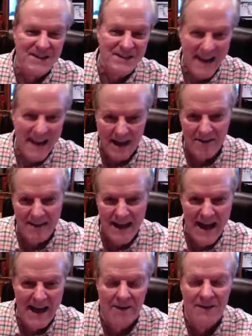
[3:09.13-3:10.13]
the
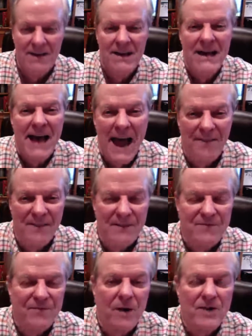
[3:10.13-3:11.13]
tear down
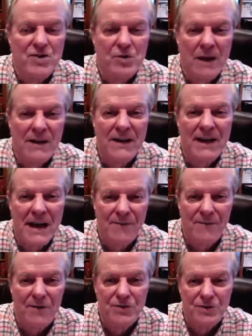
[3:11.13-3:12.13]
and the
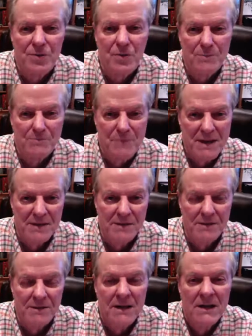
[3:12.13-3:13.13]
frustrated effort to
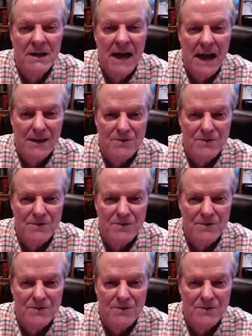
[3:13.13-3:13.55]
rebuild.